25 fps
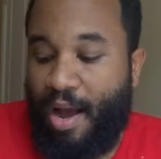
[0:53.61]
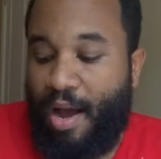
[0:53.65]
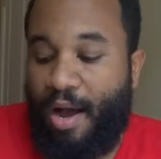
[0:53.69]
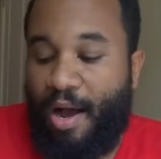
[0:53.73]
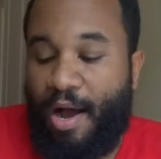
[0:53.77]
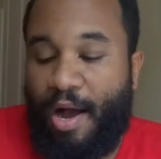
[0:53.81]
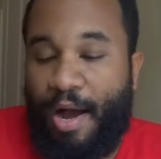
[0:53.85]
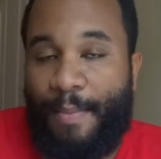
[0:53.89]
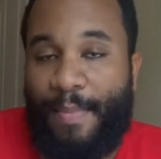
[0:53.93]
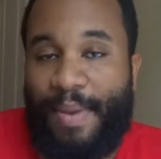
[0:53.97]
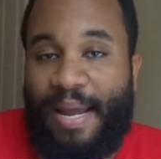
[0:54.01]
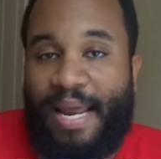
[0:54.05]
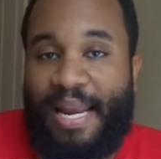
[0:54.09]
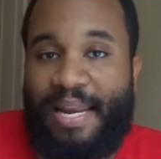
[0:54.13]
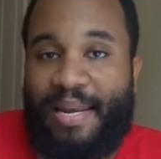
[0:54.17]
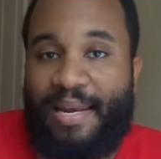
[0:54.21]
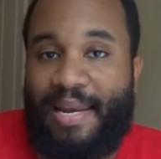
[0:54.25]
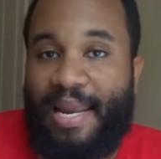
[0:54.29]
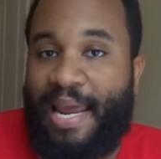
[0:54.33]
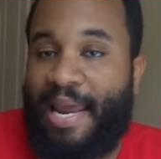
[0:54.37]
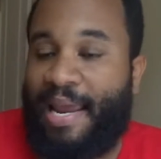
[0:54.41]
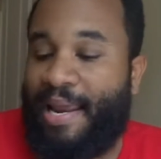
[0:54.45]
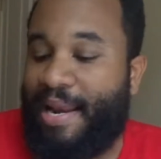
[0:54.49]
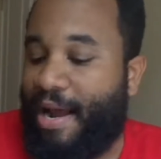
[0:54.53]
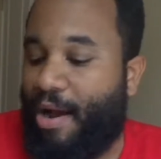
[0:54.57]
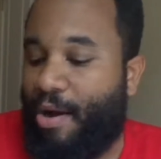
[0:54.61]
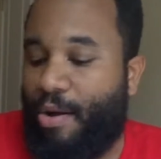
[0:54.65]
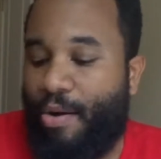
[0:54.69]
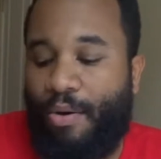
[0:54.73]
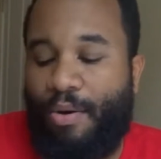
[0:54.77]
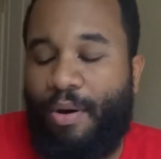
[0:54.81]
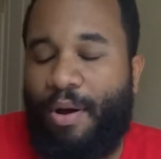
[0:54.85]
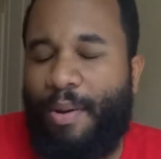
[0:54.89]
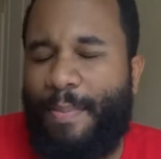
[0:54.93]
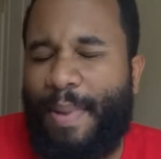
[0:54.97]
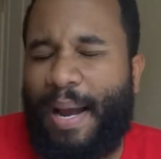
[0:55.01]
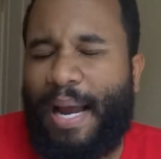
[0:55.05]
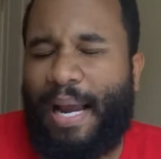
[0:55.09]
And
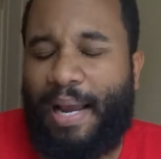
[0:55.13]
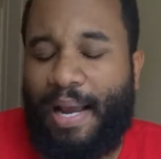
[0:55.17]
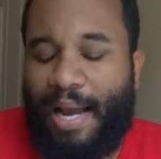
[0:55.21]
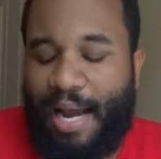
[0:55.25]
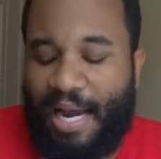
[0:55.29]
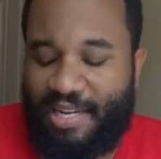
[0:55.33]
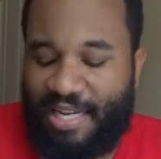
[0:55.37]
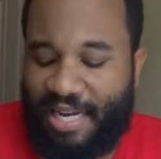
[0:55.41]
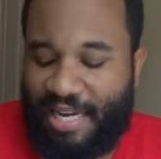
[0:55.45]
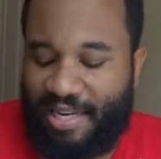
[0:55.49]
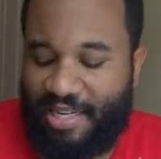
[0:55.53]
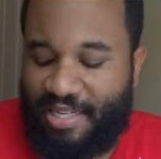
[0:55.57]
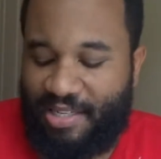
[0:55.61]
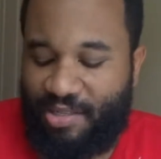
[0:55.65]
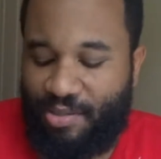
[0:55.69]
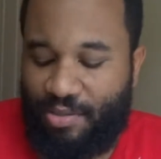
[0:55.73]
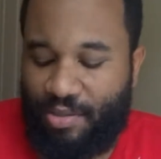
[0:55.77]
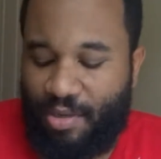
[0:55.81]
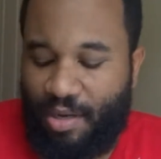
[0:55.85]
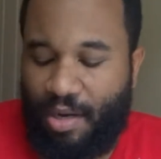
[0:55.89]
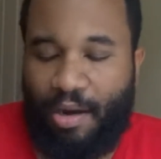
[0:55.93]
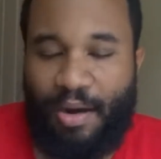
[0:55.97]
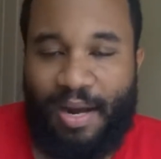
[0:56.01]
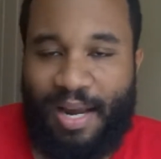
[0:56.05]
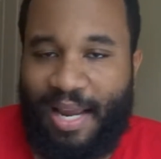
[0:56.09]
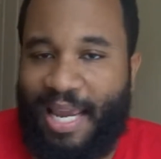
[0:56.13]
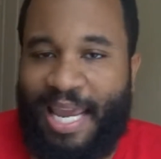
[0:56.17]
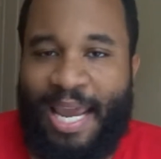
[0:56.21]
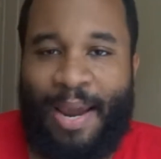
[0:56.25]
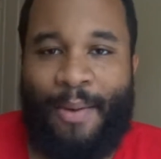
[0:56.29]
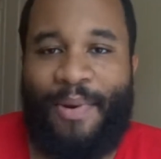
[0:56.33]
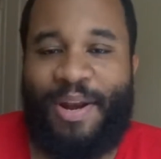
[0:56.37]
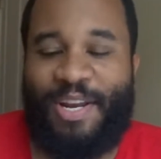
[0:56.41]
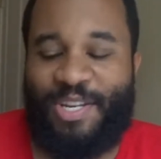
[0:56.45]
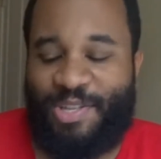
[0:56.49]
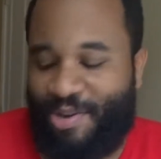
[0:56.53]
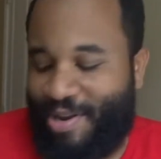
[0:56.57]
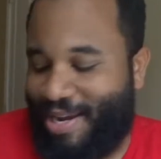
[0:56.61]
oh my god, I
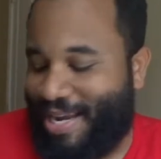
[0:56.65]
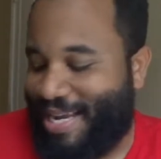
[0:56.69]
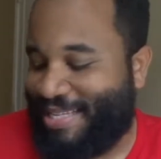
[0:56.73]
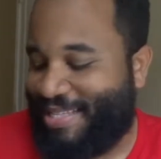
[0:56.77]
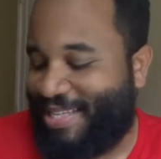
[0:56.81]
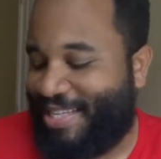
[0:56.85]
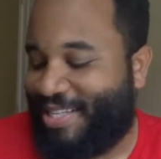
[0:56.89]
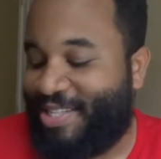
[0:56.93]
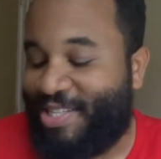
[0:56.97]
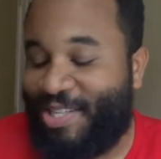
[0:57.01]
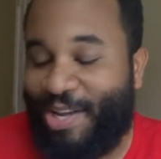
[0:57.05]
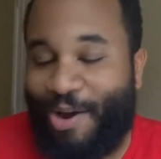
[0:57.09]
can't wait to show you guys this.